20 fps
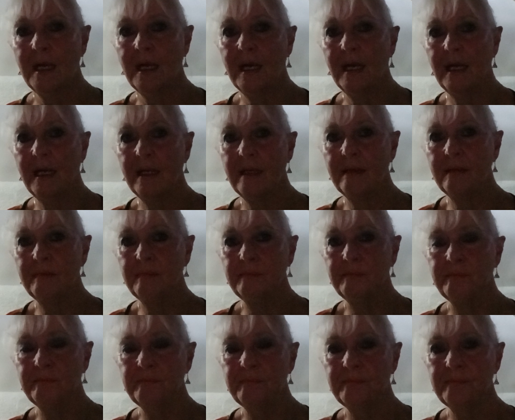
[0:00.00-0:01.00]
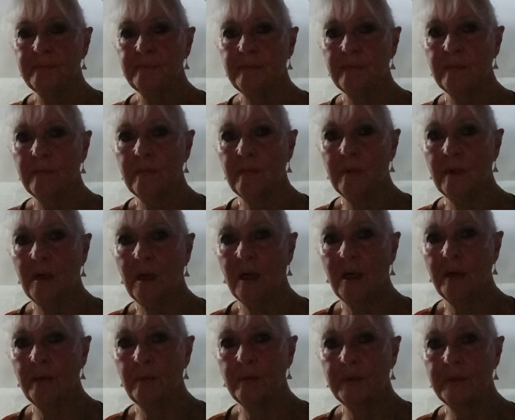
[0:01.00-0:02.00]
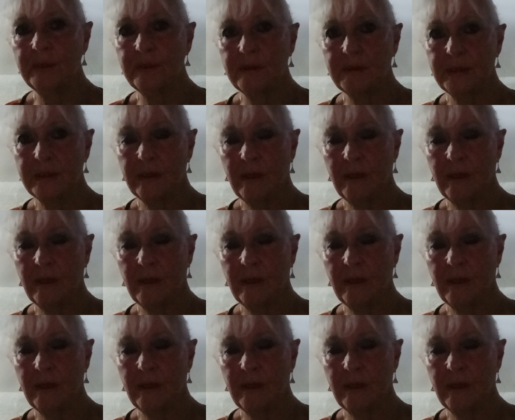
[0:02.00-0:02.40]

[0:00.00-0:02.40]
Um, I wouldn't,